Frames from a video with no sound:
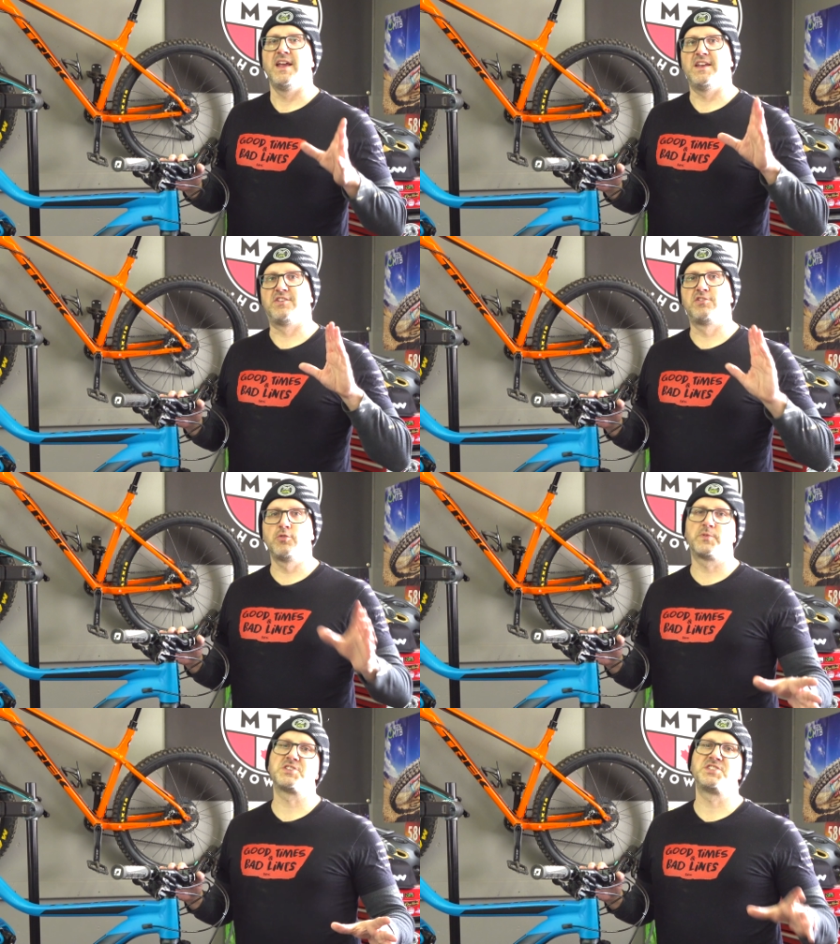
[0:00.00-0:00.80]
It's
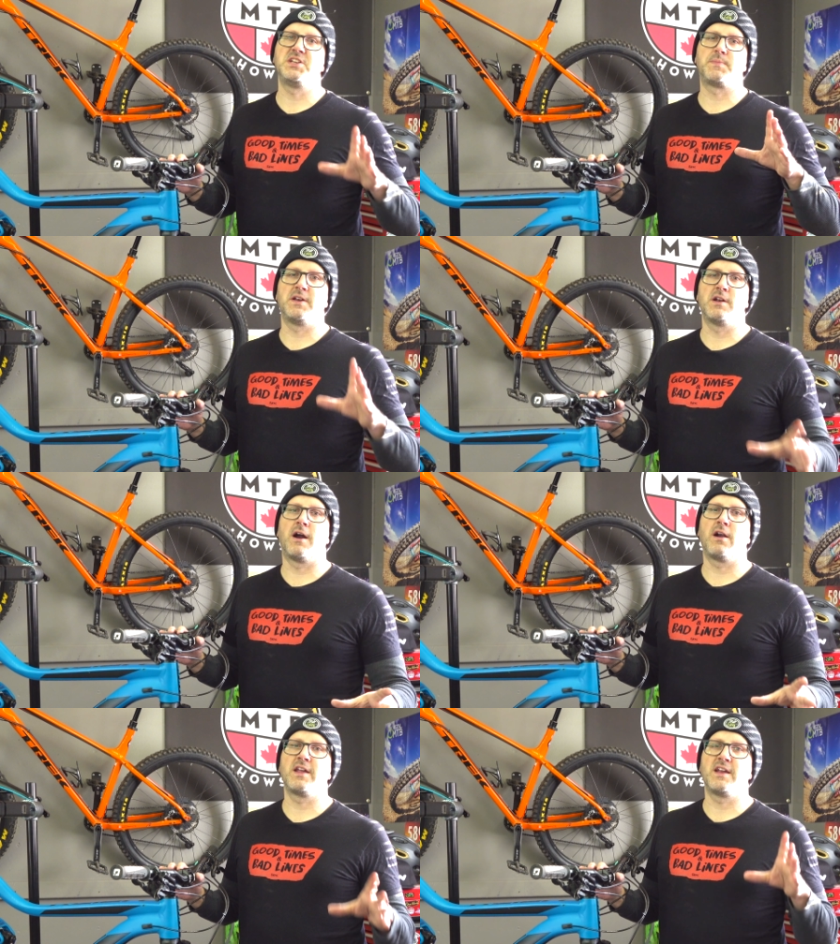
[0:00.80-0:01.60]
super steep and
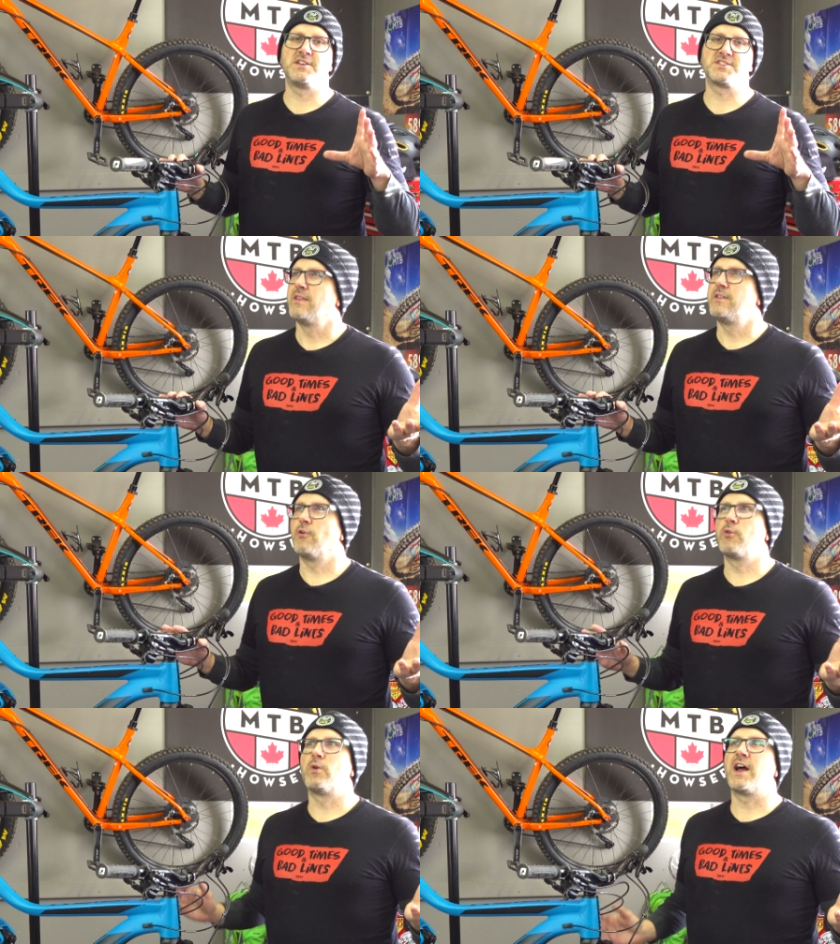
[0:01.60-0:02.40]
gnarly and just the
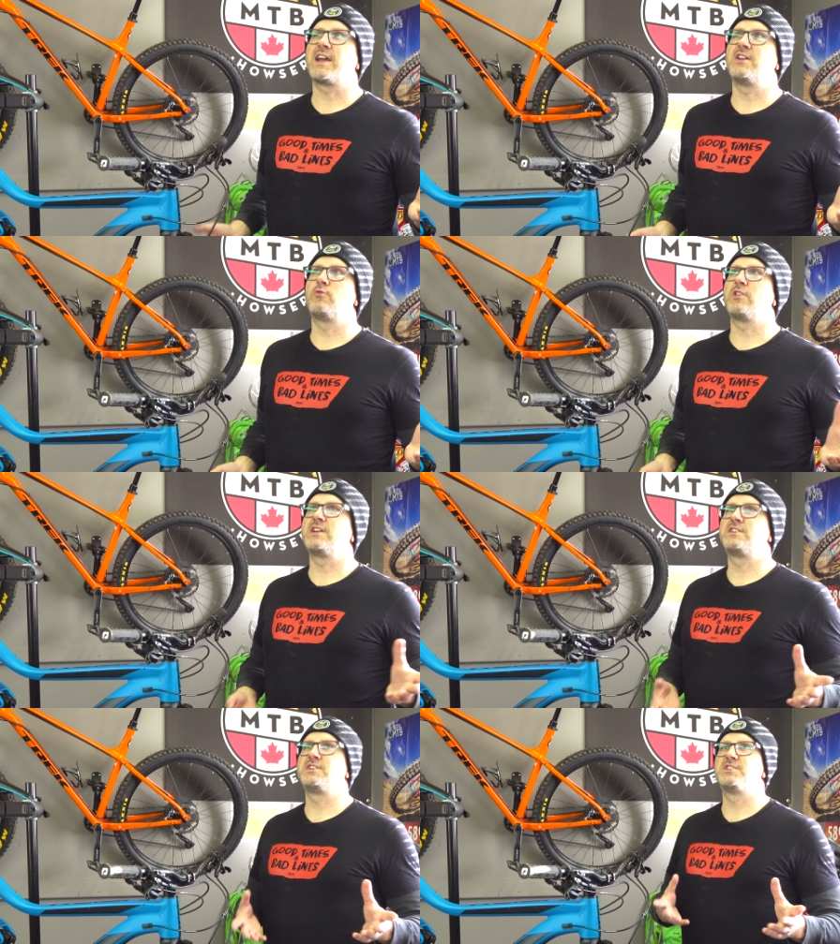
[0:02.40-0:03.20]
only word I can
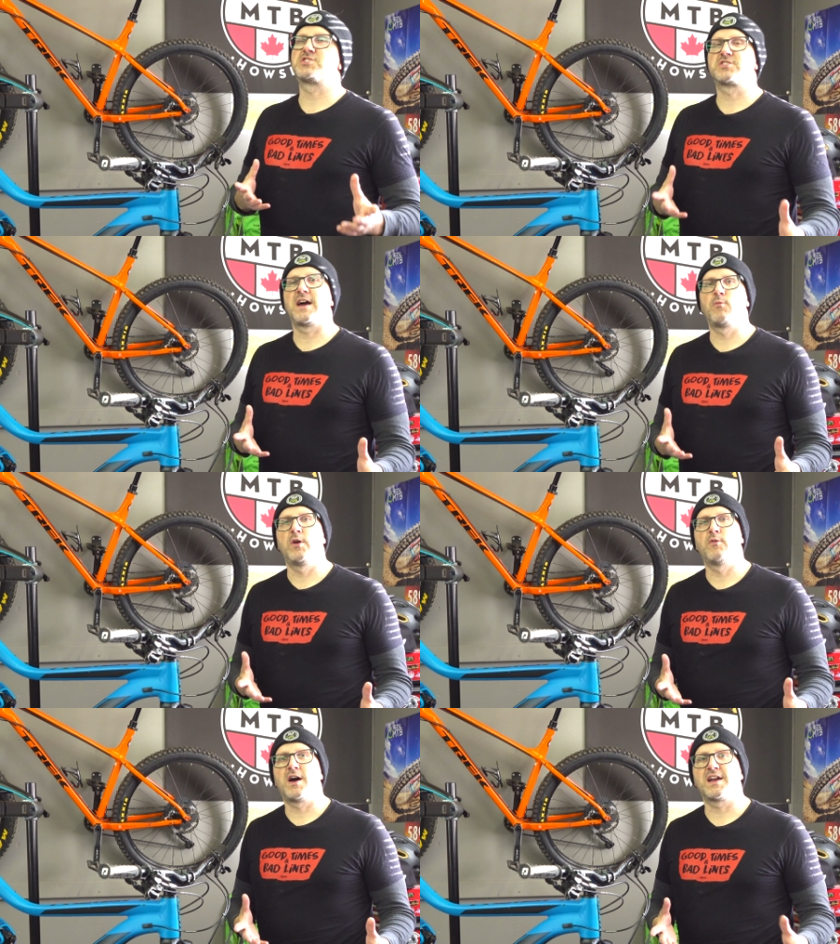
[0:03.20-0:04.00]
really to describe
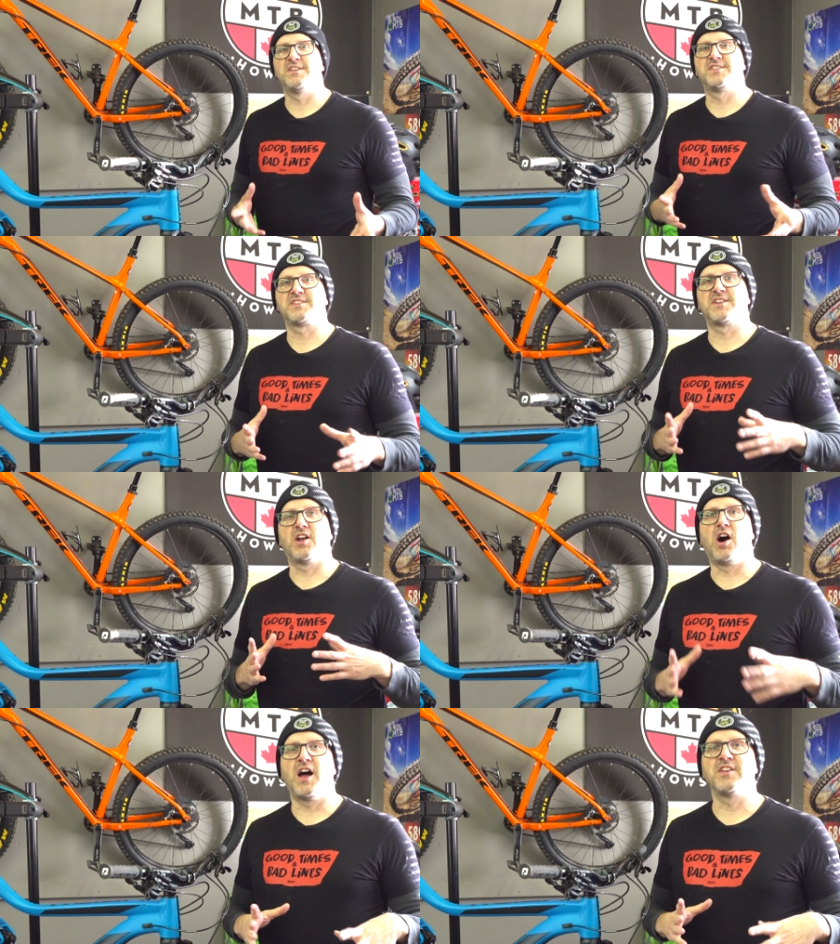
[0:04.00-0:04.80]
Windrock is it's
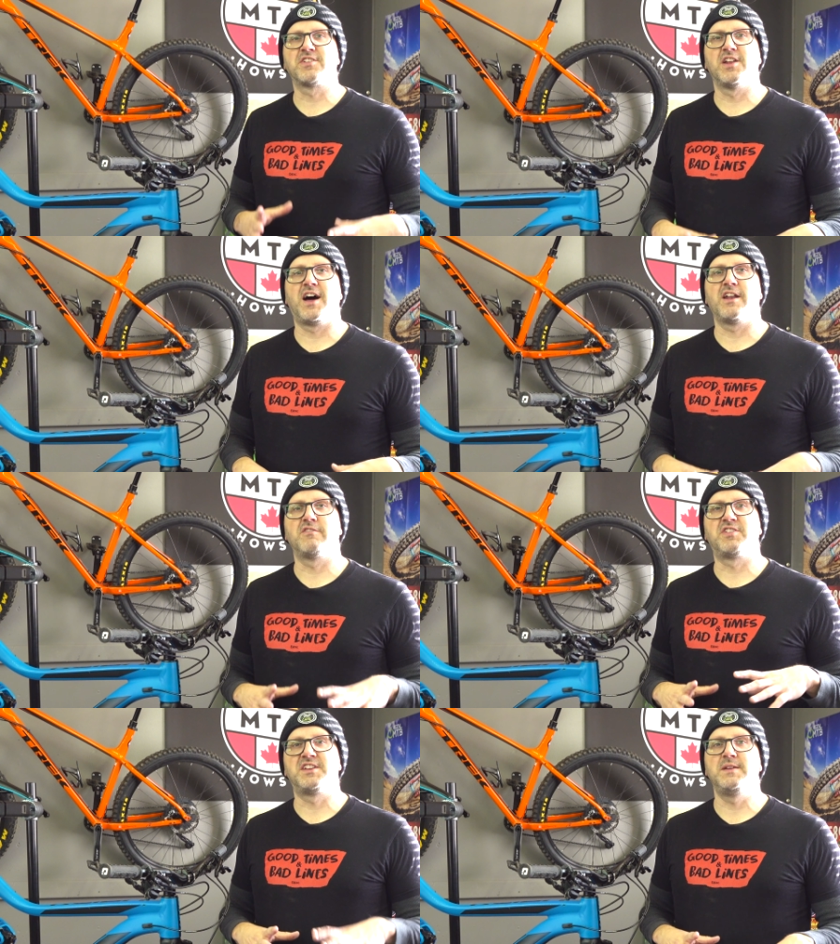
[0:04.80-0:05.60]
an onslaught
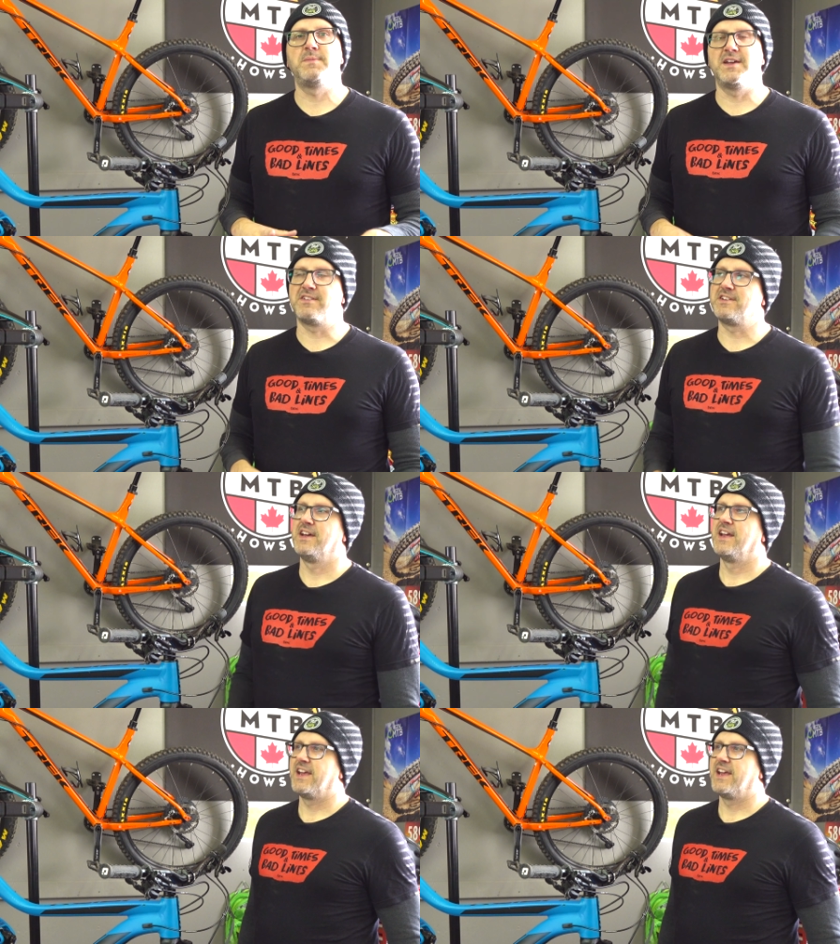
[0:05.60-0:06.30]
of steepness.